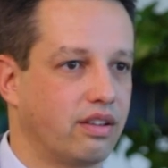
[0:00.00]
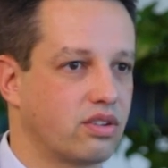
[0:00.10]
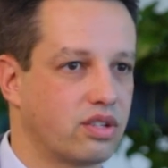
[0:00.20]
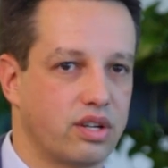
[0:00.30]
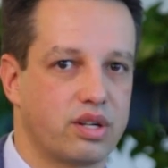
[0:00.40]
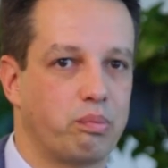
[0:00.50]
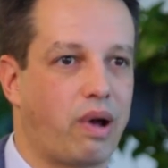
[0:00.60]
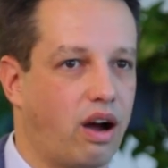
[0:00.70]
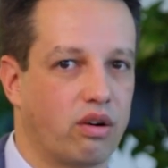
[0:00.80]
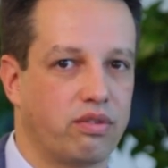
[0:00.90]
is such a
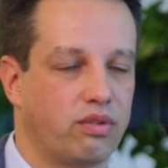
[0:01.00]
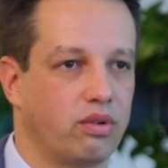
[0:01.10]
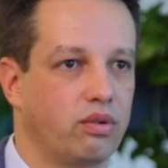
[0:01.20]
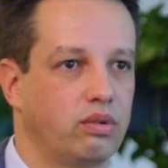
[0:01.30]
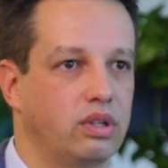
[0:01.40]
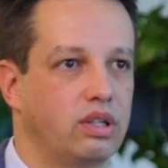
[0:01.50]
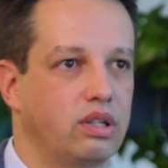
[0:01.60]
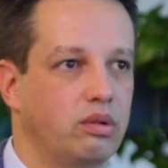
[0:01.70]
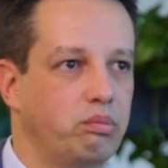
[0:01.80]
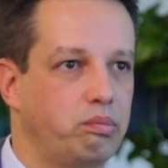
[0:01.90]
powerful
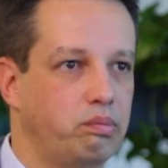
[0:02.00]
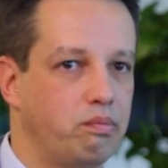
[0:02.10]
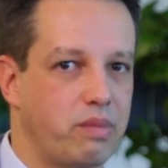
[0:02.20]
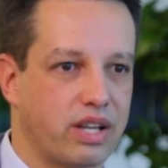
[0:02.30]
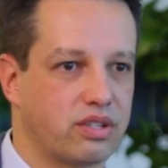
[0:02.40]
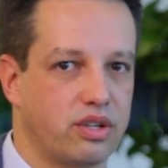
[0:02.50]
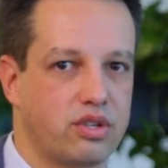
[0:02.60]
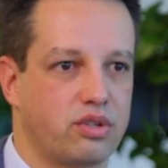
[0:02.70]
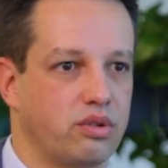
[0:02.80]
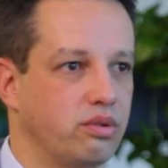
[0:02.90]

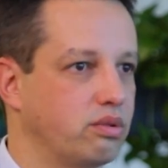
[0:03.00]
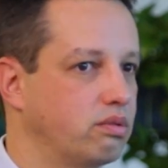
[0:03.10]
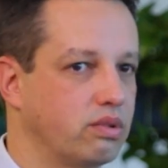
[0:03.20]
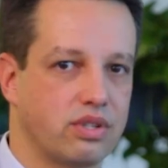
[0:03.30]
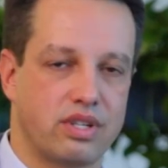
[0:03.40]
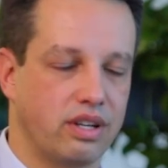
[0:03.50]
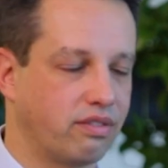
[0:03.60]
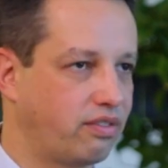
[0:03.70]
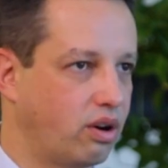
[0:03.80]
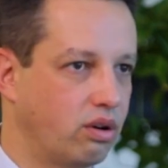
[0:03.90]
message to the
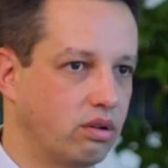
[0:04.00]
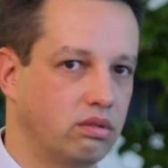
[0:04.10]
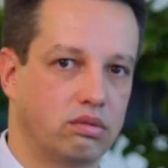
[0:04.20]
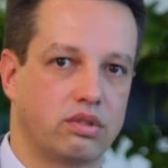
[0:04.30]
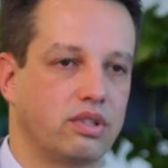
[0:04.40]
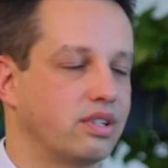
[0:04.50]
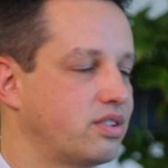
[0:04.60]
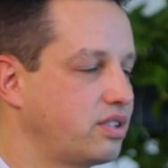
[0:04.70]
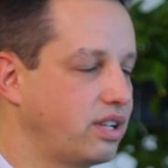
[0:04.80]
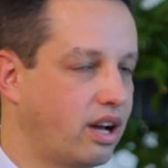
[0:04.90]
CFO, to the
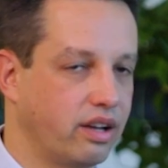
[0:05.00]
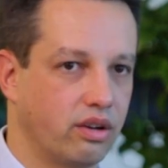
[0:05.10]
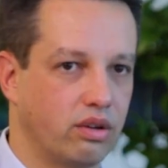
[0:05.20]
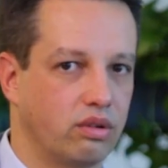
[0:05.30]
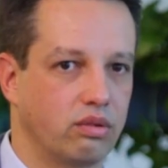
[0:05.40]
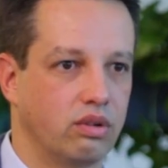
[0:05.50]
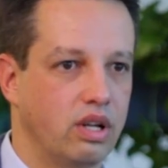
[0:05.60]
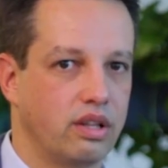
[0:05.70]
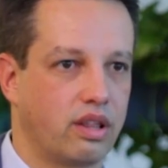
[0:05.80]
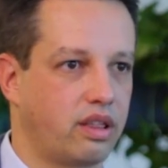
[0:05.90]
CIO,
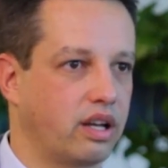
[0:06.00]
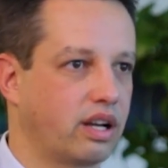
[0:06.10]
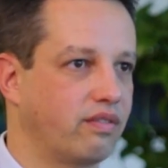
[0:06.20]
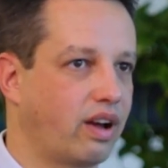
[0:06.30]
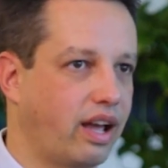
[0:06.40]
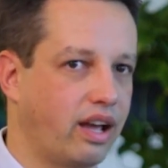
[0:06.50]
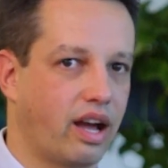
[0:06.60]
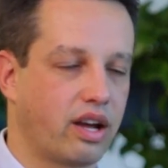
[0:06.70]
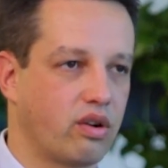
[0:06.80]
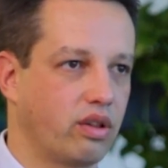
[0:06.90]
to think of, hey,
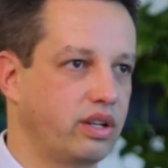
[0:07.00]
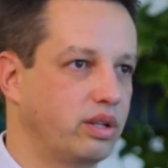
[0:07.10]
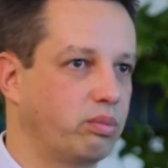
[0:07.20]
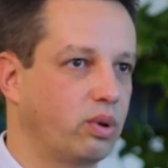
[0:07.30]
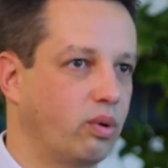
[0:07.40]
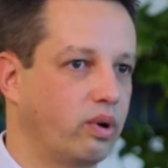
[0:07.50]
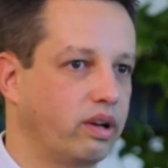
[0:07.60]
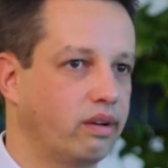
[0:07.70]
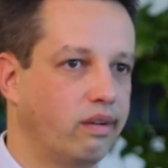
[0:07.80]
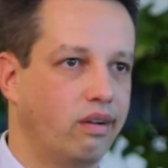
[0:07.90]
I can only
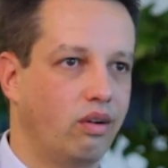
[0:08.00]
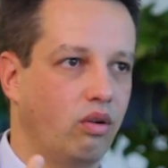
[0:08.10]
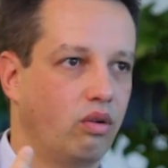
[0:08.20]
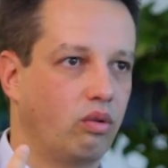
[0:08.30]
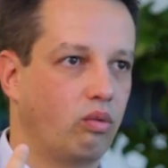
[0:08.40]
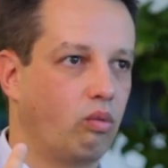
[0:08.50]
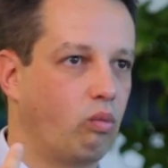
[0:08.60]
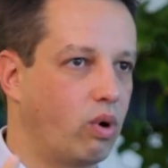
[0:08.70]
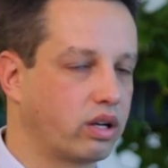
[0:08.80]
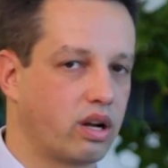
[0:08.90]
deploy
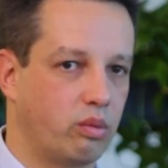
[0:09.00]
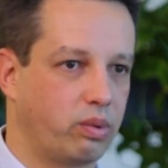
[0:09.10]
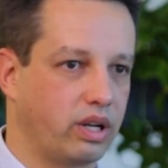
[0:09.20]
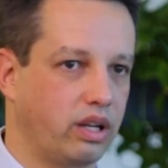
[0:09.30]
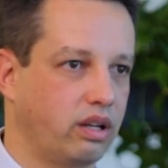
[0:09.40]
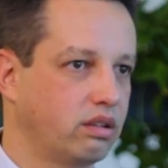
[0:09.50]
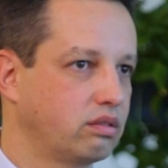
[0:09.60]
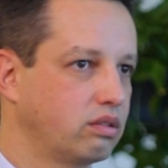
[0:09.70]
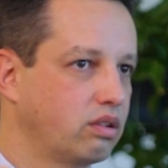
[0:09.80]
one company,